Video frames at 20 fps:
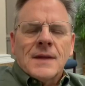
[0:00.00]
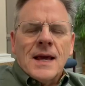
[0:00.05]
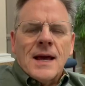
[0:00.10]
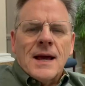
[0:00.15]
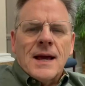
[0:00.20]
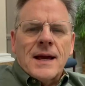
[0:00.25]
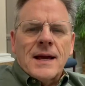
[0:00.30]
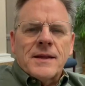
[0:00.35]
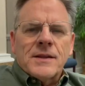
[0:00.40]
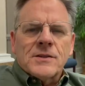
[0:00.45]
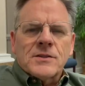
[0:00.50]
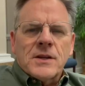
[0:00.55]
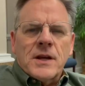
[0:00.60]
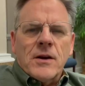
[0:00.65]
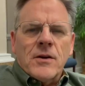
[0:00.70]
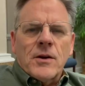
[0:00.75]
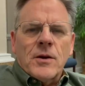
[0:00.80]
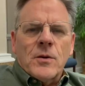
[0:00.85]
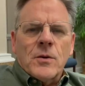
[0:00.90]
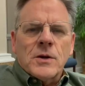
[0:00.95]
Hi, this is
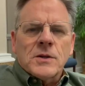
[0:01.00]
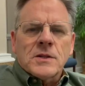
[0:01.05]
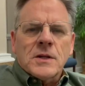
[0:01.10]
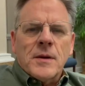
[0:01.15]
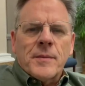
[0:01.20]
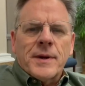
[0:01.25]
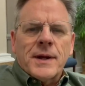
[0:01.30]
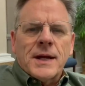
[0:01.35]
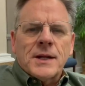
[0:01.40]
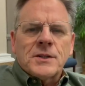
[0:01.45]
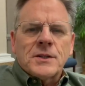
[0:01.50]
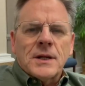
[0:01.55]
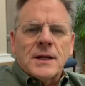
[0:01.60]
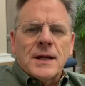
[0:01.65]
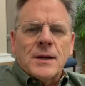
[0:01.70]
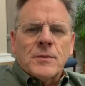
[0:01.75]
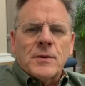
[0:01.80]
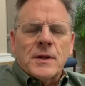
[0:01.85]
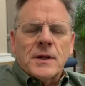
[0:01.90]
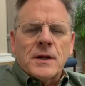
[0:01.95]
Gary Orris coming at you
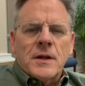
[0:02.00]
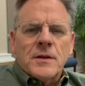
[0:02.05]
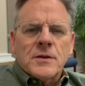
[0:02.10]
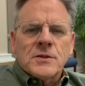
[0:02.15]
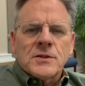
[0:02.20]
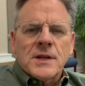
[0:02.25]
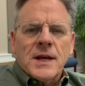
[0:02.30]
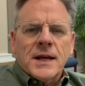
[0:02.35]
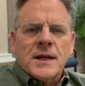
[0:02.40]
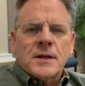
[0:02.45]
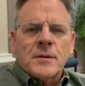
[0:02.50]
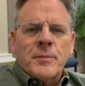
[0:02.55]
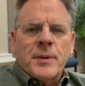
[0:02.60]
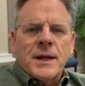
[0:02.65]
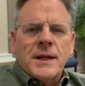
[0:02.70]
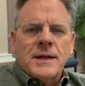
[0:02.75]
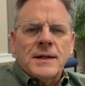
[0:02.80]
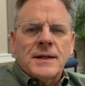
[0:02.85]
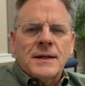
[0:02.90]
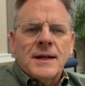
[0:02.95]
again with another second
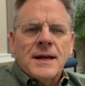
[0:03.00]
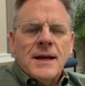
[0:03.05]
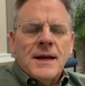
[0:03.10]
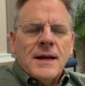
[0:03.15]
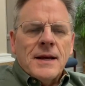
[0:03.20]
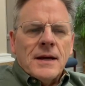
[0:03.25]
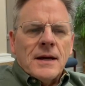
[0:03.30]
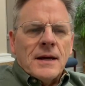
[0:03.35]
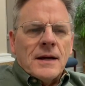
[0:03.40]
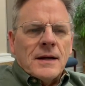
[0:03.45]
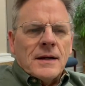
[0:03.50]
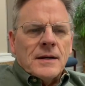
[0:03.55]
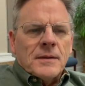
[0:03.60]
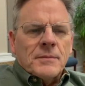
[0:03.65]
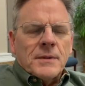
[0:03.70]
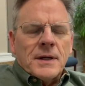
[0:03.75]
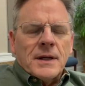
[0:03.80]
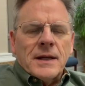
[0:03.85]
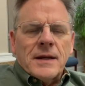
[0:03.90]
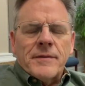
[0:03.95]
opinion.
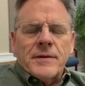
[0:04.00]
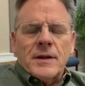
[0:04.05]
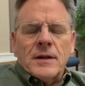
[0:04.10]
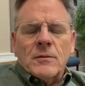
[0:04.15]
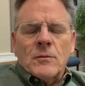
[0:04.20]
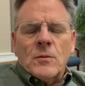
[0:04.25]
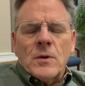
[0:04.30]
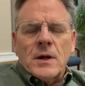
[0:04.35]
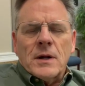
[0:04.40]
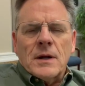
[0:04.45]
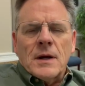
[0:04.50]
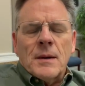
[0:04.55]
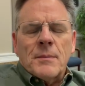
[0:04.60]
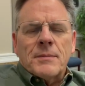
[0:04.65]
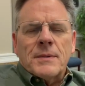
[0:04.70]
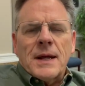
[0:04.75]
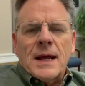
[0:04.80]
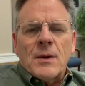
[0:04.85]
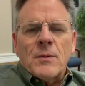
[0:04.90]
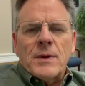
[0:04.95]
I'm going to give you what
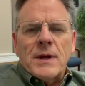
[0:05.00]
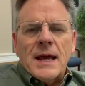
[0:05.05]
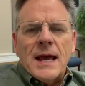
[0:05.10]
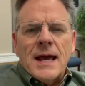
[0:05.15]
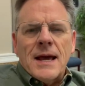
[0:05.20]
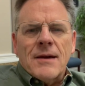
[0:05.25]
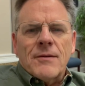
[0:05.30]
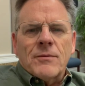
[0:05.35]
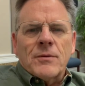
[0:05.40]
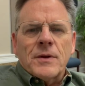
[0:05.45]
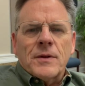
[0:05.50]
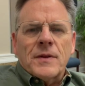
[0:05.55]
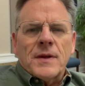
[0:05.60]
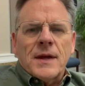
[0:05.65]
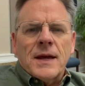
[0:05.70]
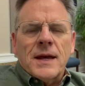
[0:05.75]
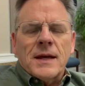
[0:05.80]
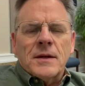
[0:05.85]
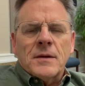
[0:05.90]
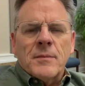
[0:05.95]
update we have with
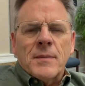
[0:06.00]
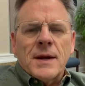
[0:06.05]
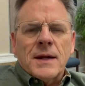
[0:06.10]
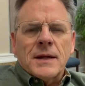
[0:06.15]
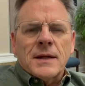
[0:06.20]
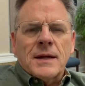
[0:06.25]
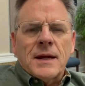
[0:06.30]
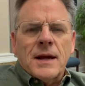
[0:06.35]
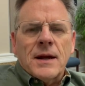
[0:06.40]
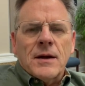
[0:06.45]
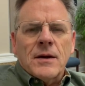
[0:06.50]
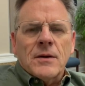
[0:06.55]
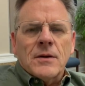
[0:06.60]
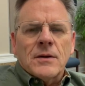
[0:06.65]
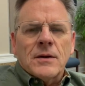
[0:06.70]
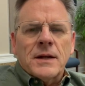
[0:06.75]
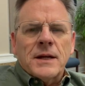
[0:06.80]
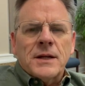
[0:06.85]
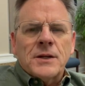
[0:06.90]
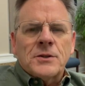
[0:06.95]
the Aetna
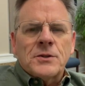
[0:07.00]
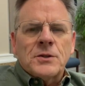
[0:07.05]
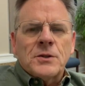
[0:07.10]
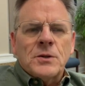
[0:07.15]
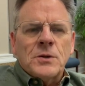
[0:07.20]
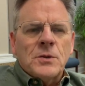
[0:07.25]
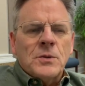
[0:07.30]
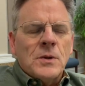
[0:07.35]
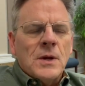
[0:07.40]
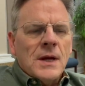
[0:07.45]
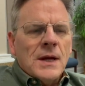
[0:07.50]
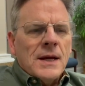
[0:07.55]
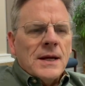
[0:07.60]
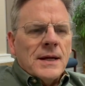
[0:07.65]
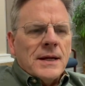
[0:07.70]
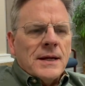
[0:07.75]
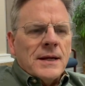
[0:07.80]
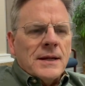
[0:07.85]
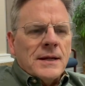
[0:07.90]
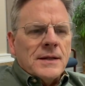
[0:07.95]
Medicare issue.
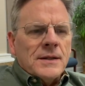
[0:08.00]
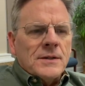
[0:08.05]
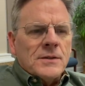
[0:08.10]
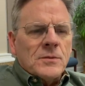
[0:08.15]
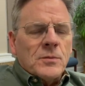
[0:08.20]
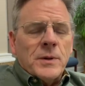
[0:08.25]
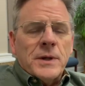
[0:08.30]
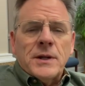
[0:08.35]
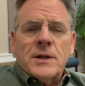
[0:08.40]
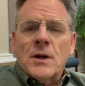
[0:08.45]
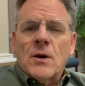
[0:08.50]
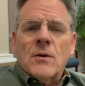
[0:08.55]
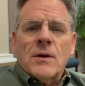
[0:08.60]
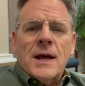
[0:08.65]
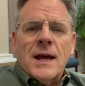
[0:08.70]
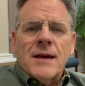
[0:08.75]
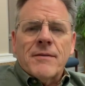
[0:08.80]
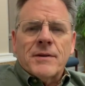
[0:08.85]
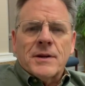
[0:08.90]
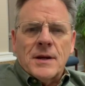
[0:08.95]
Is we
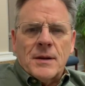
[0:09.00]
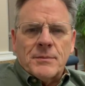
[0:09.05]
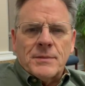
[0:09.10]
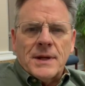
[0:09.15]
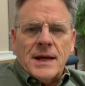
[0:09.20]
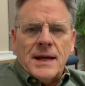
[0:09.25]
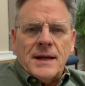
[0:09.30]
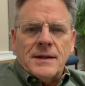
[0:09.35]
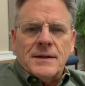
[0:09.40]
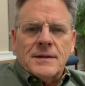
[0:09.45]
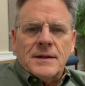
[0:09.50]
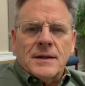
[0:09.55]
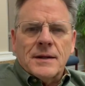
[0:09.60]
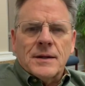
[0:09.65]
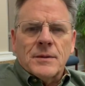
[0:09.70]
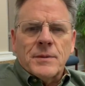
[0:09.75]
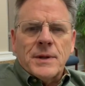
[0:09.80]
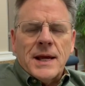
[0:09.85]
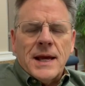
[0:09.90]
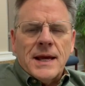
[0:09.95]
don't have an
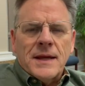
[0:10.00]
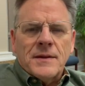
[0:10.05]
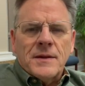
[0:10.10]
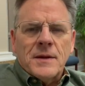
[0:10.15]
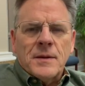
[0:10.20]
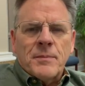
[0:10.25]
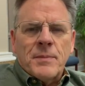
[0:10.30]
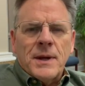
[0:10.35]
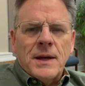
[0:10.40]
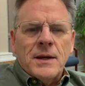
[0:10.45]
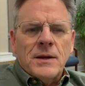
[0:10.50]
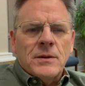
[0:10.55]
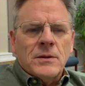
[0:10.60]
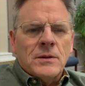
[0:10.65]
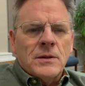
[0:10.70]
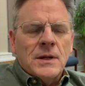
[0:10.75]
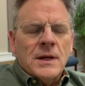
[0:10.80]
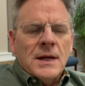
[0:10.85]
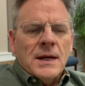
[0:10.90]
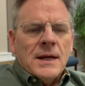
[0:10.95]
update. We had the
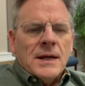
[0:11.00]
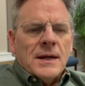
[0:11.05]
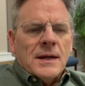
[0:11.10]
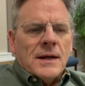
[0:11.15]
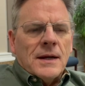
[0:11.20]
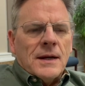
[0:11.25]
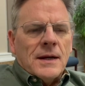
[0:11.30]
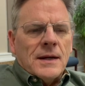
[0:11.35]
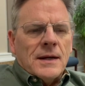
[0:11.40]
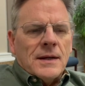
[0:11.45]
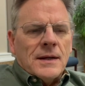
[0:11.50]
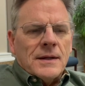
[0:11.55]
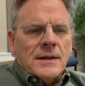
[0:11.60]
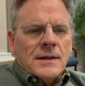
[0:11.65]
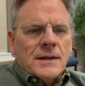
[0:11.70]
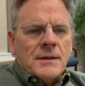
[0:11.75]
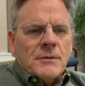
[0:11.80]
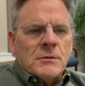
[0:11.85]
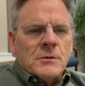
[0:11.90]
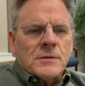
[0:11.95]
appeal.
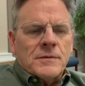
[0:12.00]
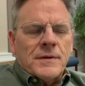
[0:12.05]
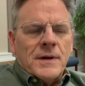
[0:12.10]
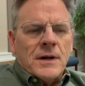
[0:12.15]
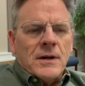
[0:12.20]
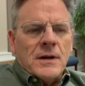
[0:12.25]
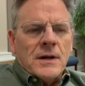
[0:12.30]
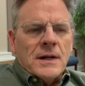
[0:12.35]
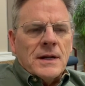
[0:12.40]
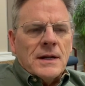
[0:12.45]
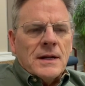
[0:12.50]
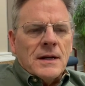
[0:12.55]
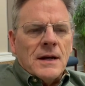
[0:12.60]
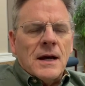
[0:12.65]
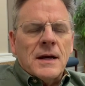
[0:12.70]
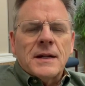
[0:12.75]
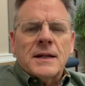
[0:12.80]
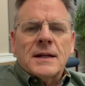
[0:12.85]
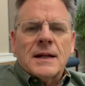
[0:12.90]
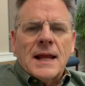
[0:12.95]
It was very
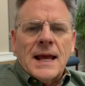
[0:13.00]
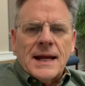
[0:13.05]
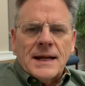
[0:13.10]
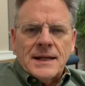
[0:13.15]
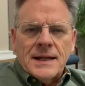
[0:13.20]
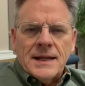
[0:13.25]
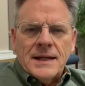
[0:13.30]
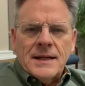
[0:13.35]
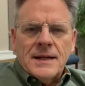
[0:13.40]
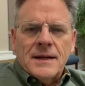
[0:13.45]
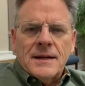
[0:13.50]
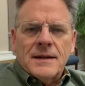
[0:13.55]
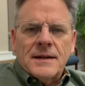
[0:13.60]
unenlightening.